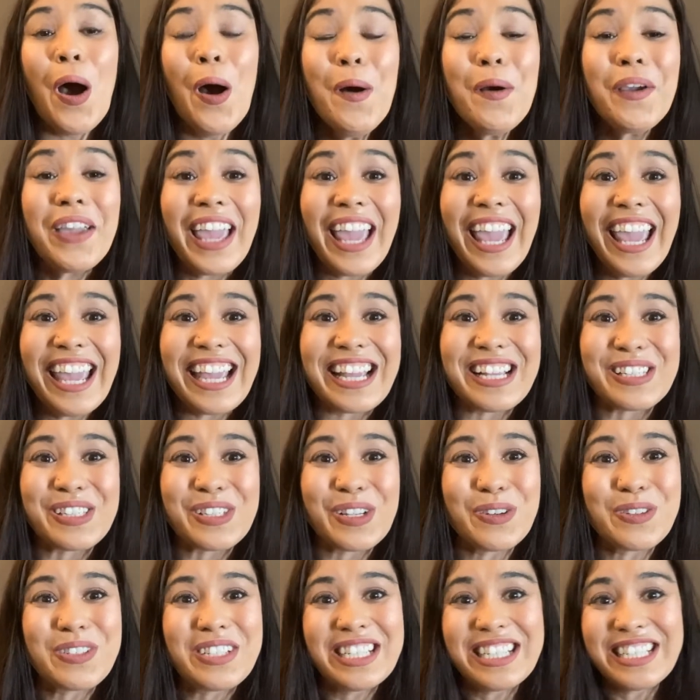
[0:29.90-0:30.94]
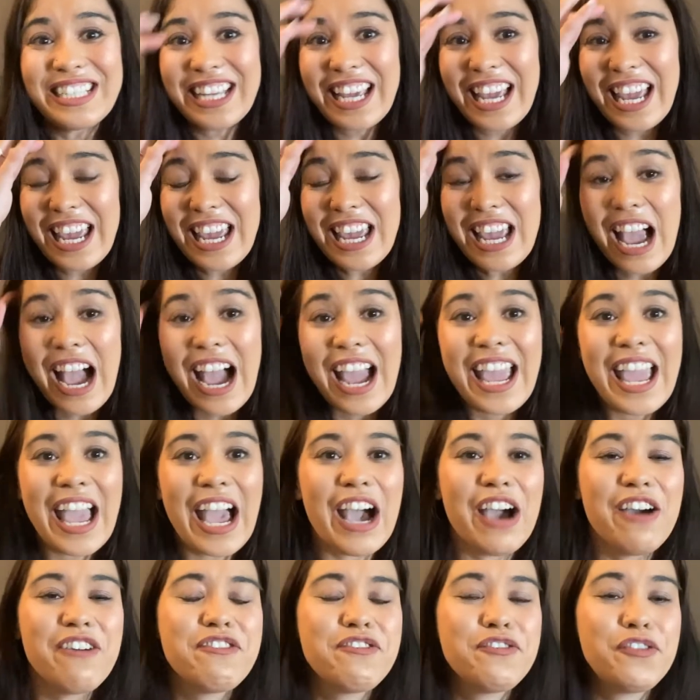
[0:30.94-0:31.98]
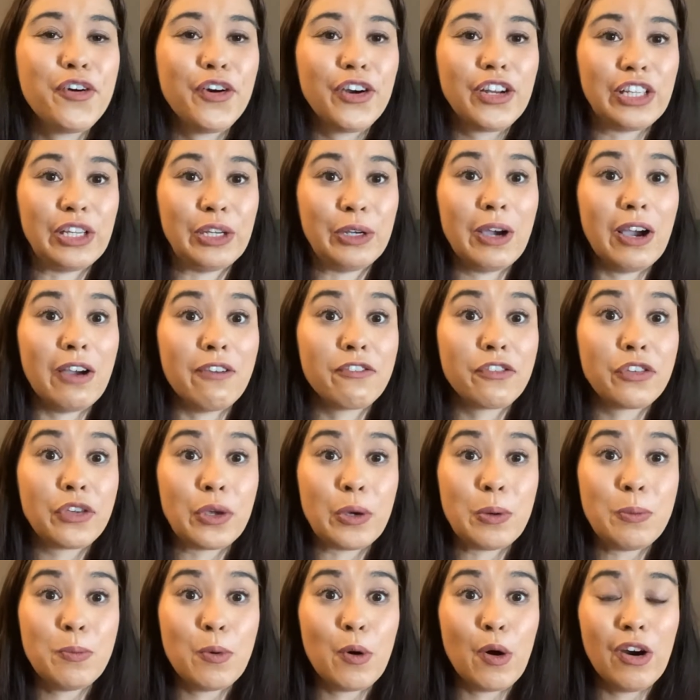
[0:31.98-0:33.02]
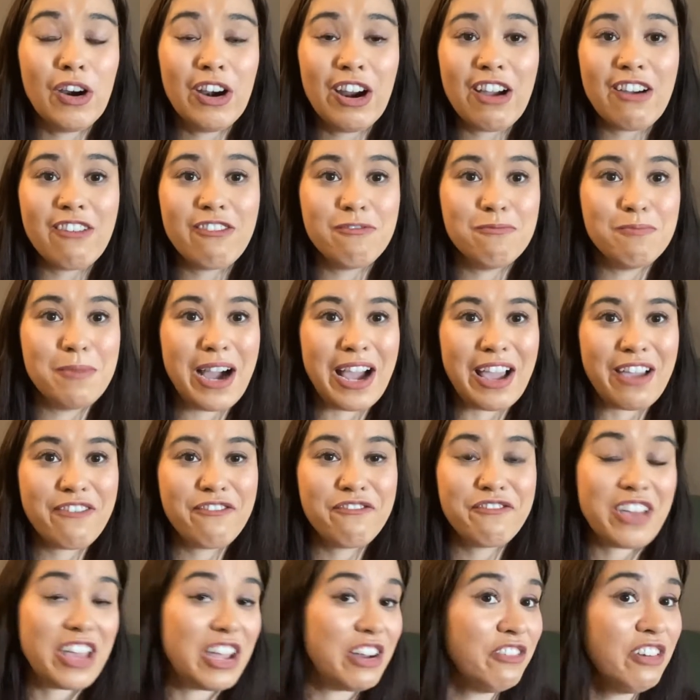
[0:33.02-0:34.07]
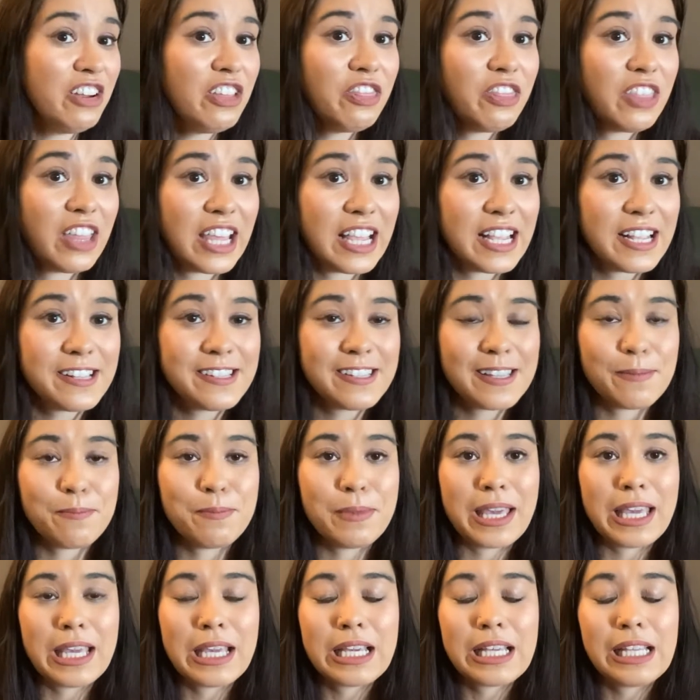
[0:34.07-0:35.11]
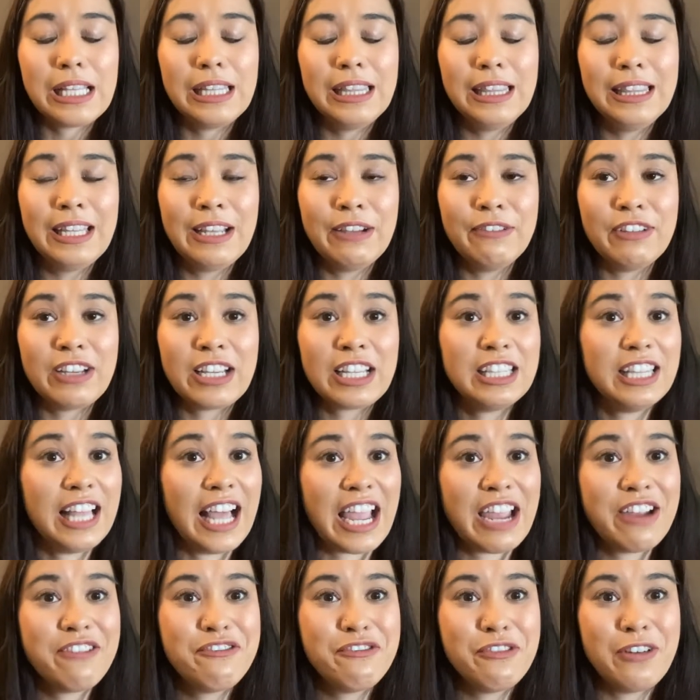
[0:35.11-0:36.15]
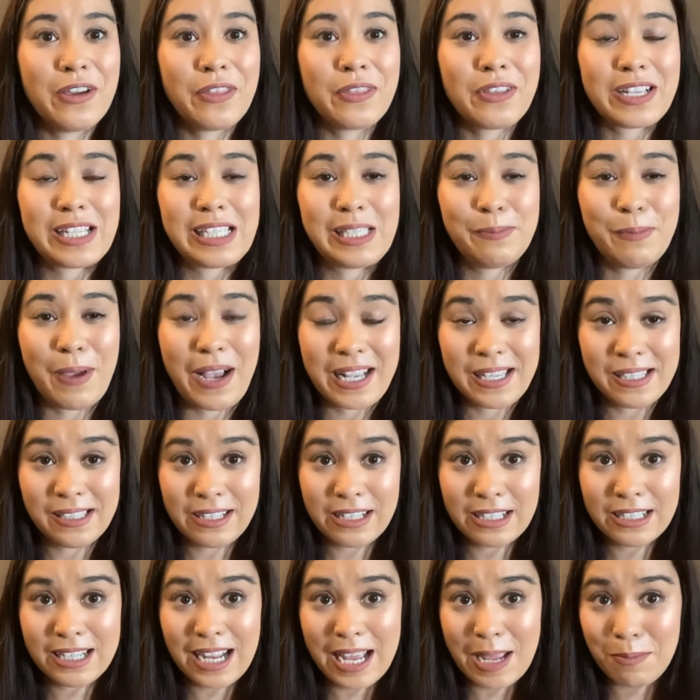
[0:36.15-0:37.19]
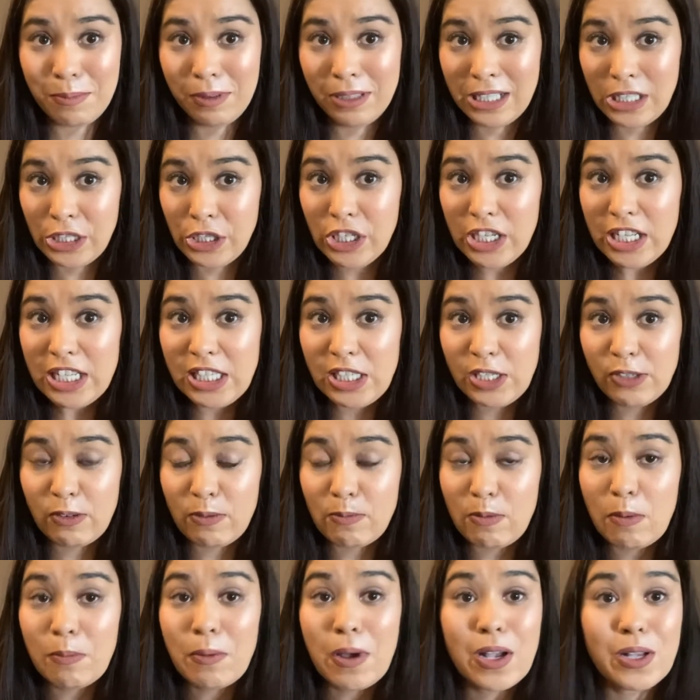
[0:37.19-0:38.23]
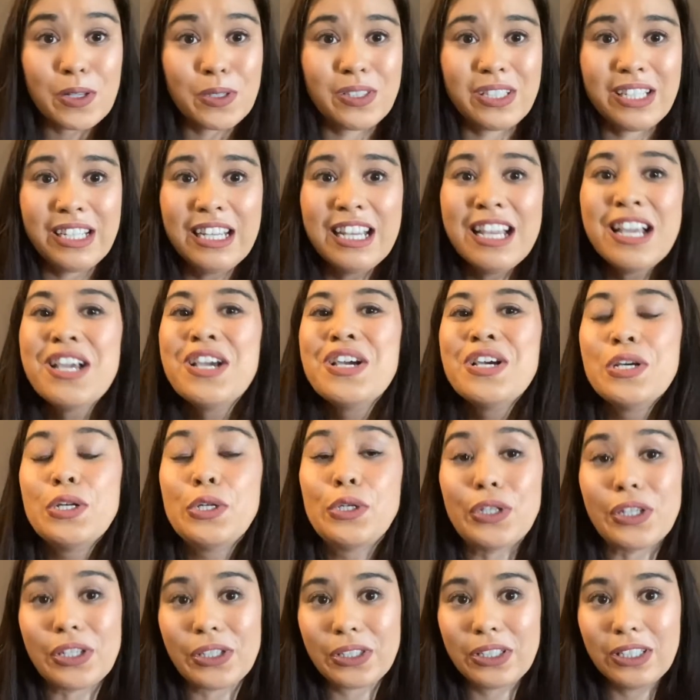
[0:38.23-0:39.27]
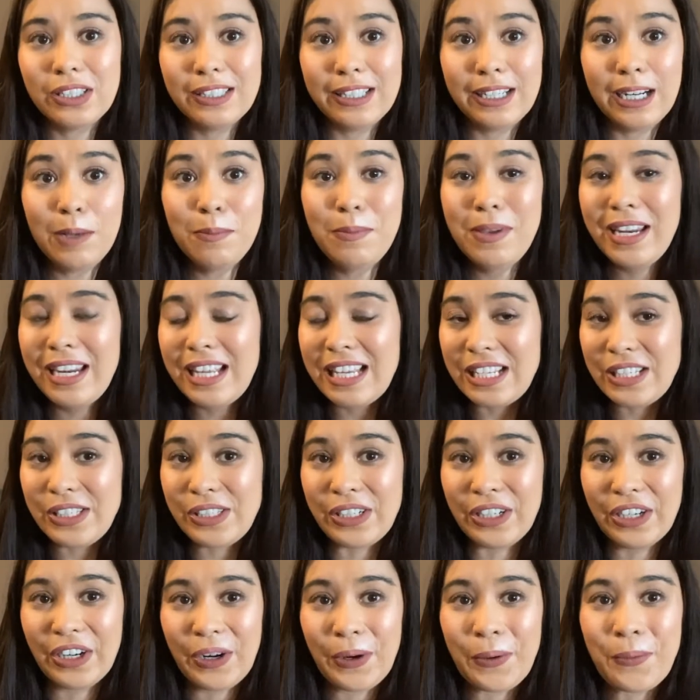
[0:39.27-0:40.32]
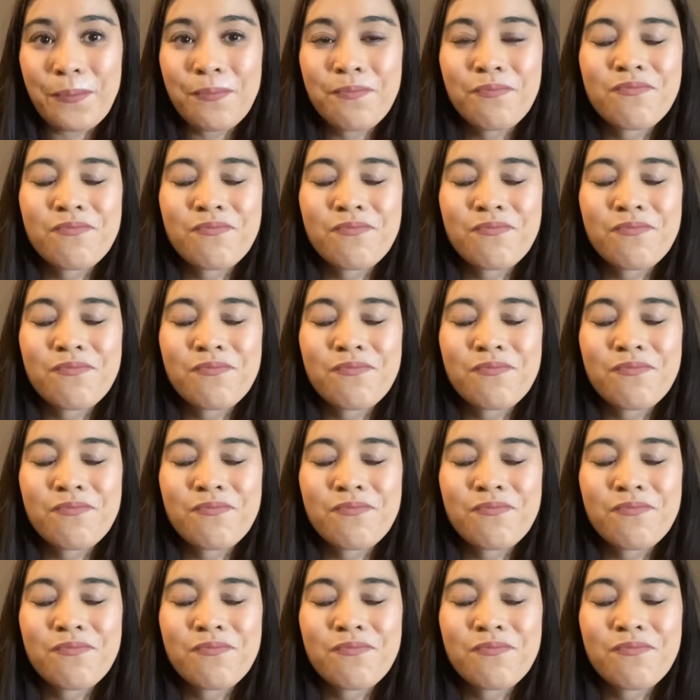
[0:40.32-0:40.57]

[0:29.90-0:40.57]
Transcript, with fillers: Okay, so today I have for you a few more of my favorite things that make living life with spastic diplegia, cerebral palsy, just a little bit easier.